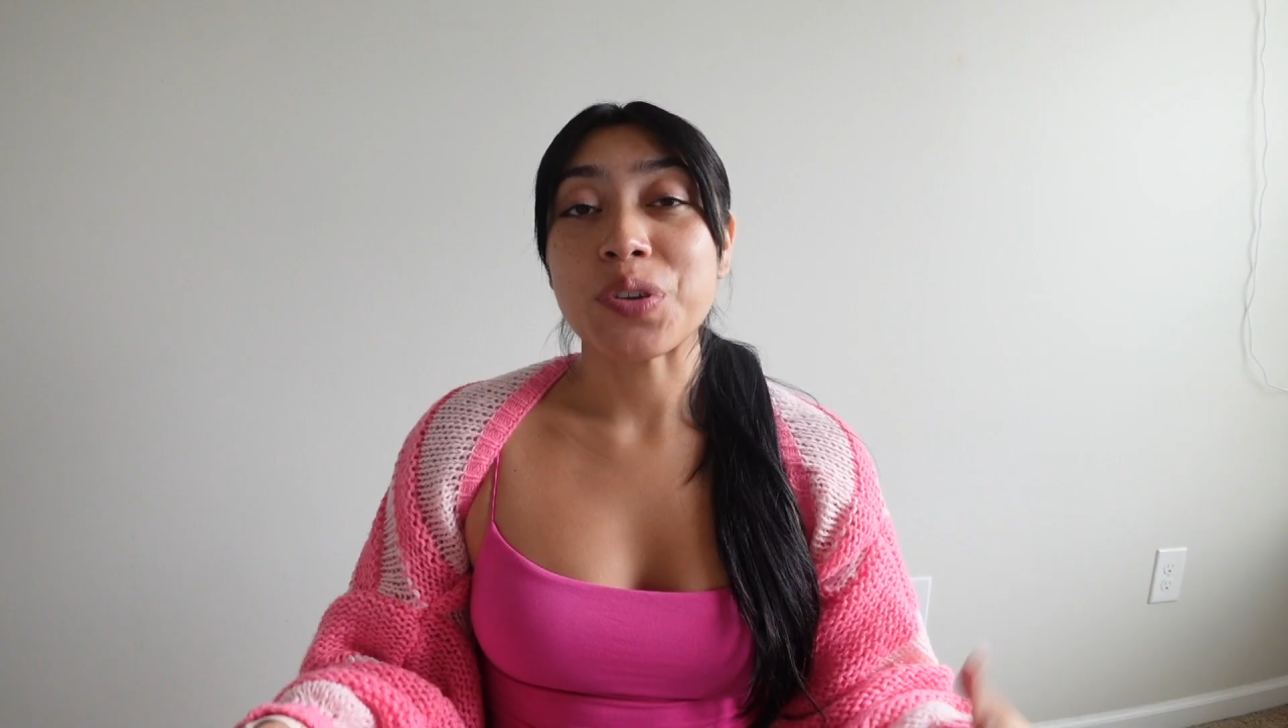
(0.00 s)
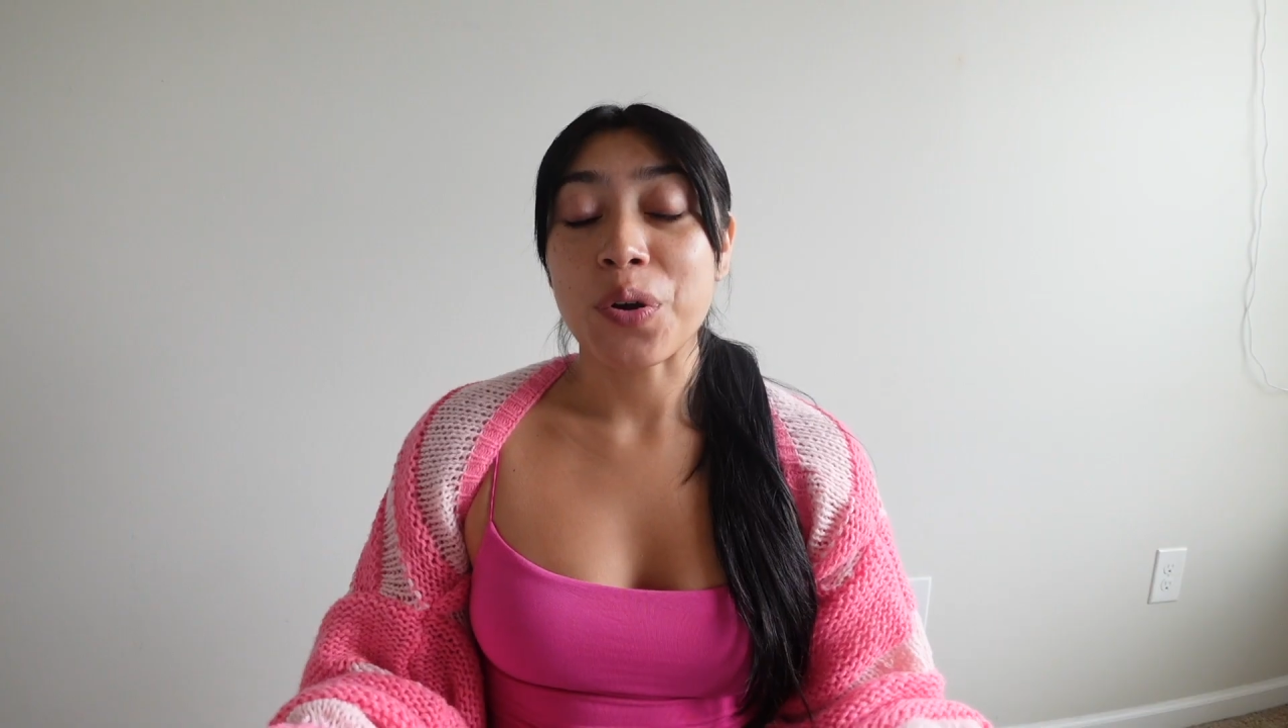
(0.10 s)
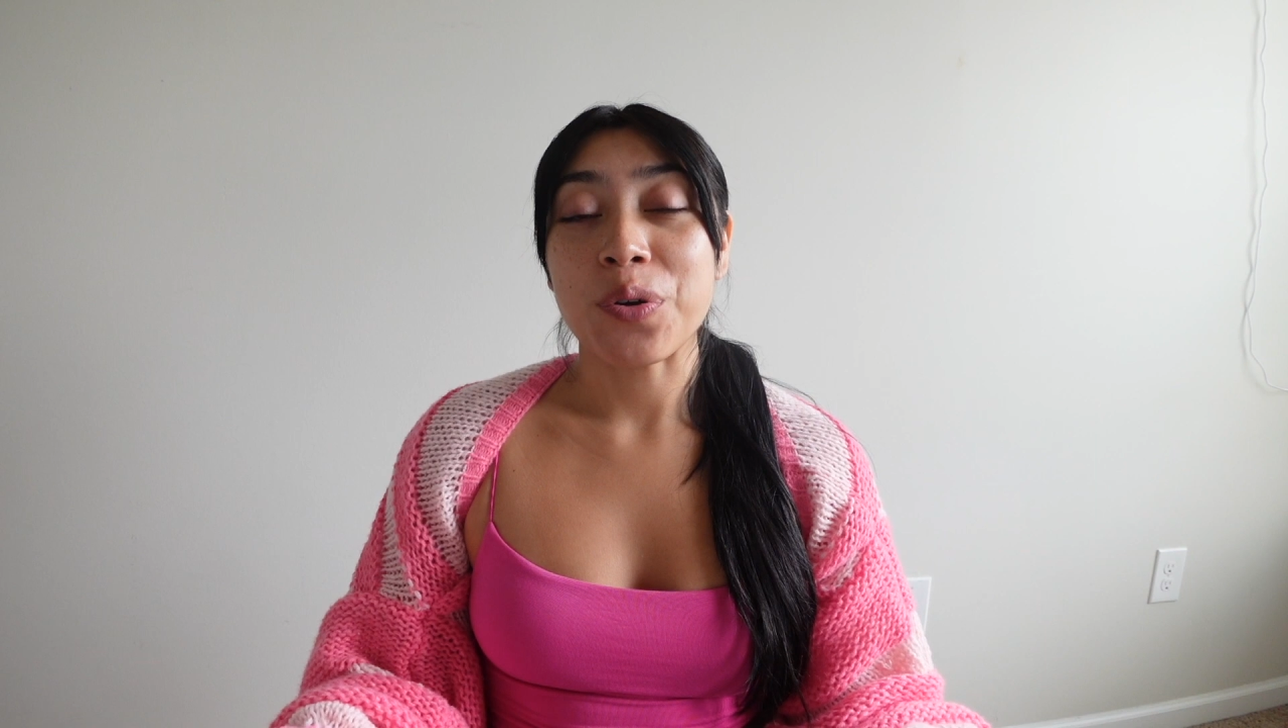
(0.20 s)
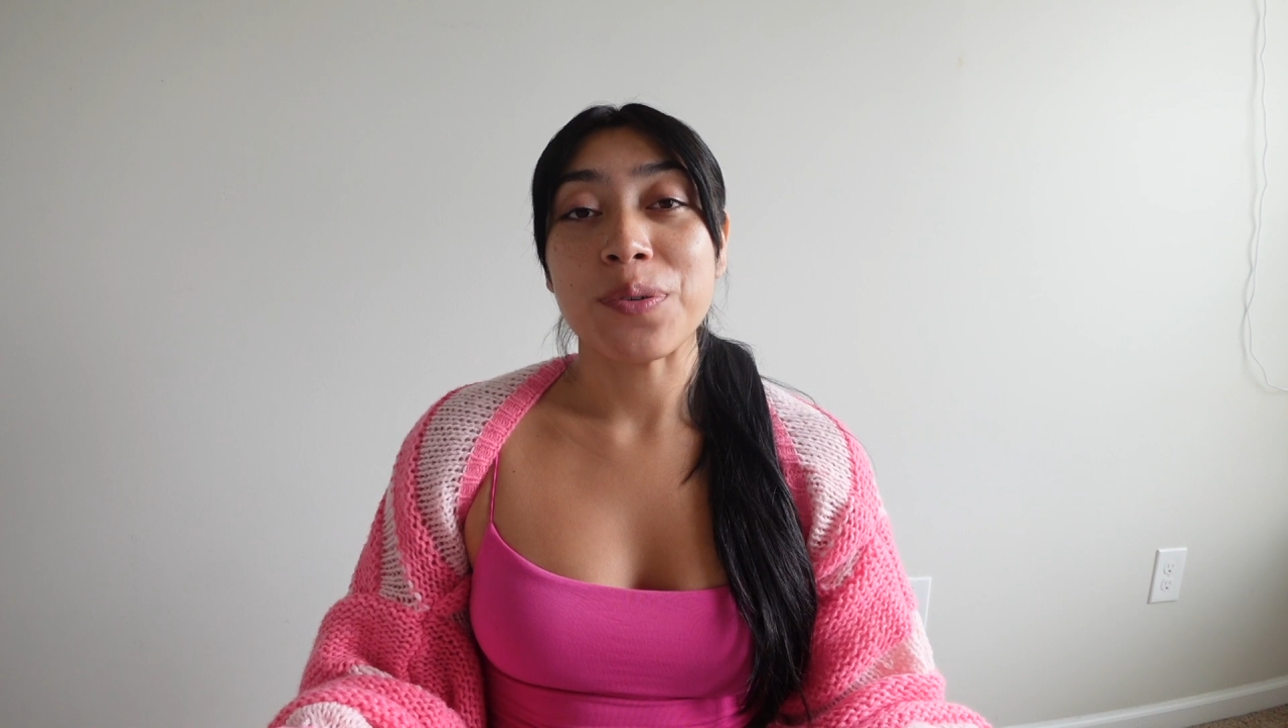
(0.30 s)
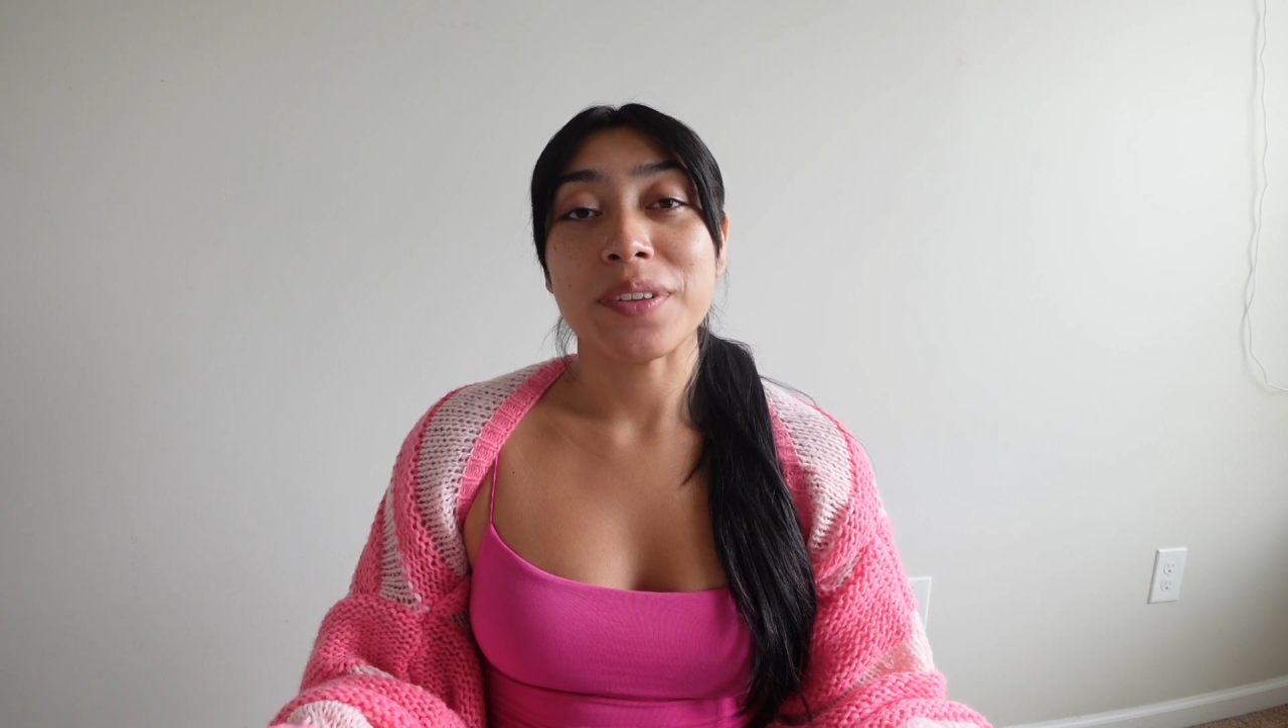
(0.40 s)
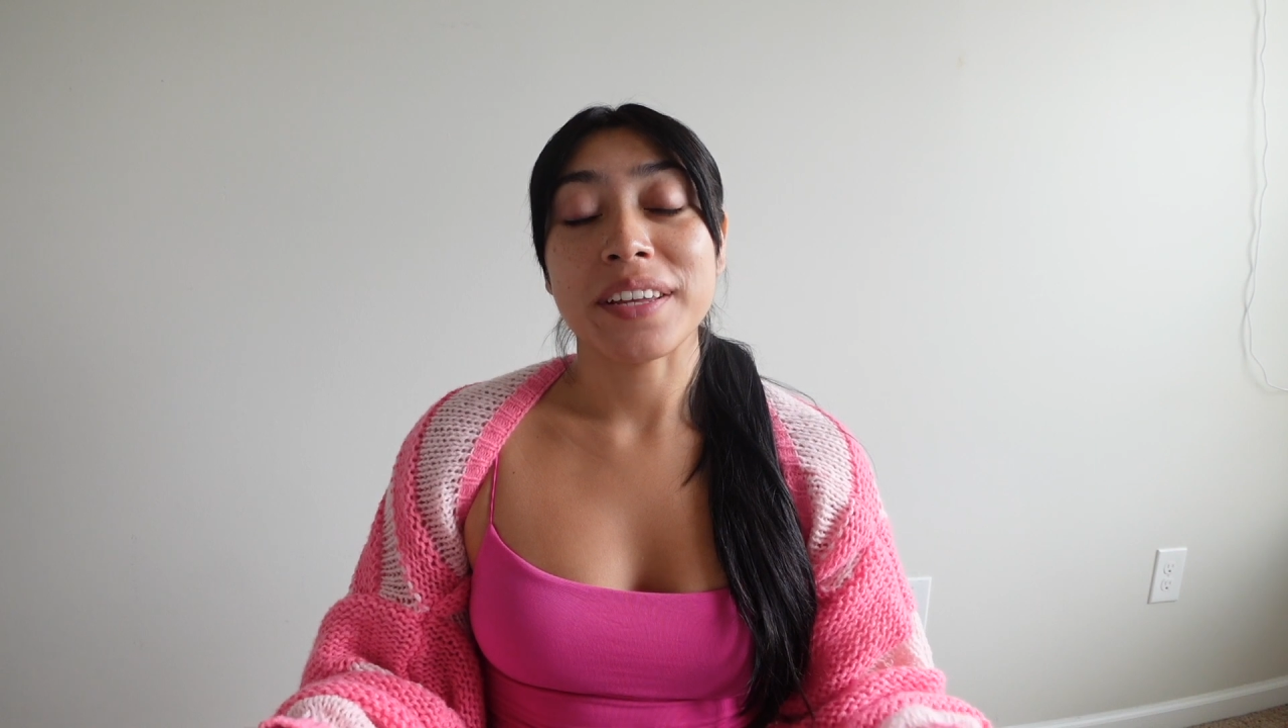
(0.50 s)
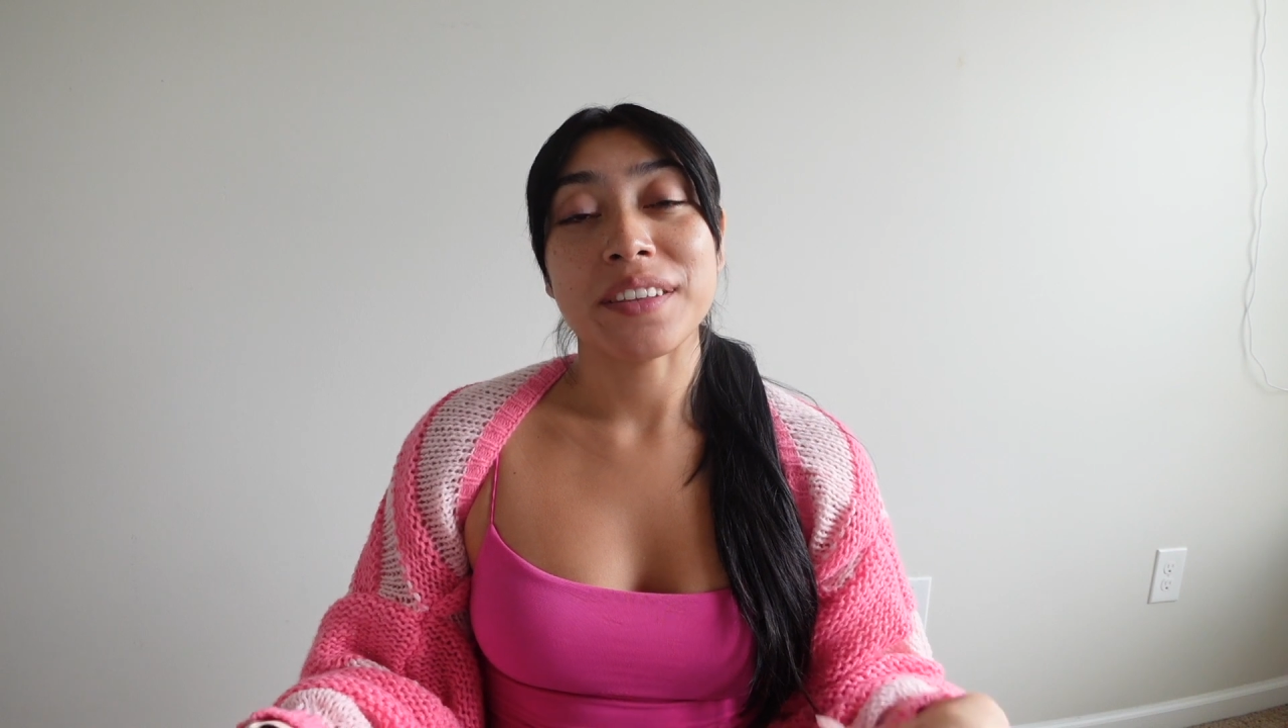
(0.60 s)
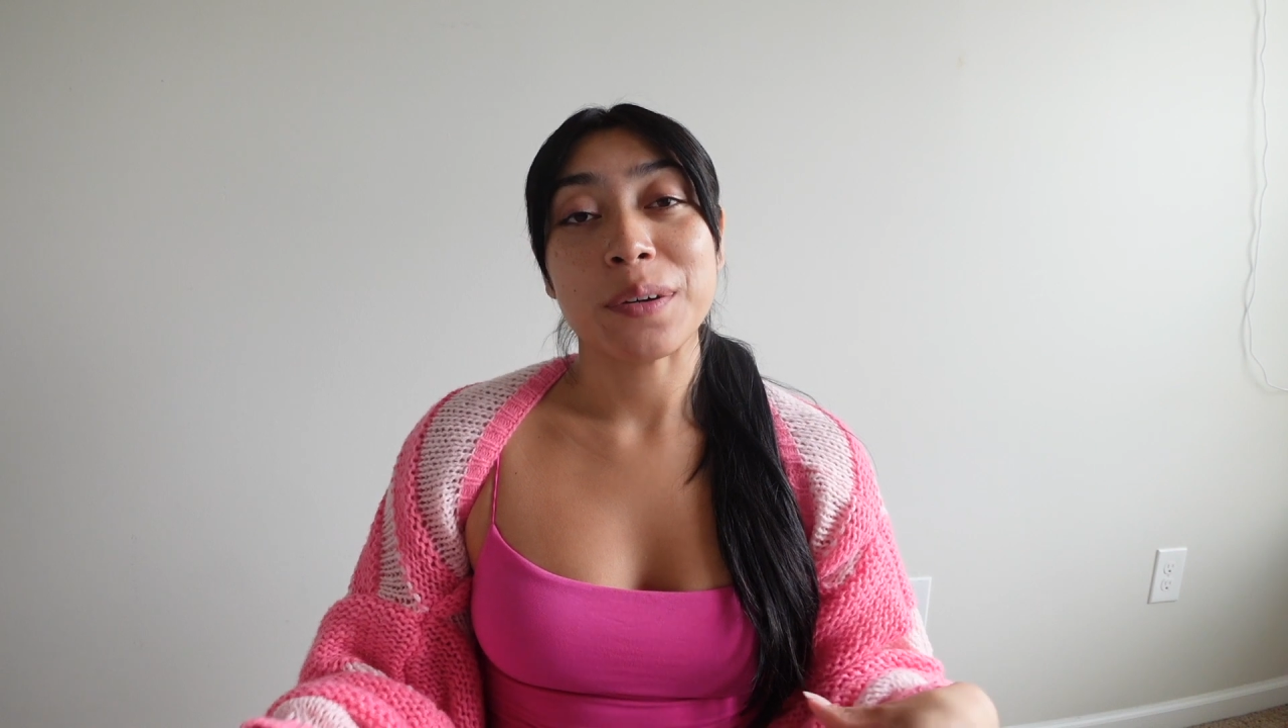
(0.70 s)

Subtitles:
know that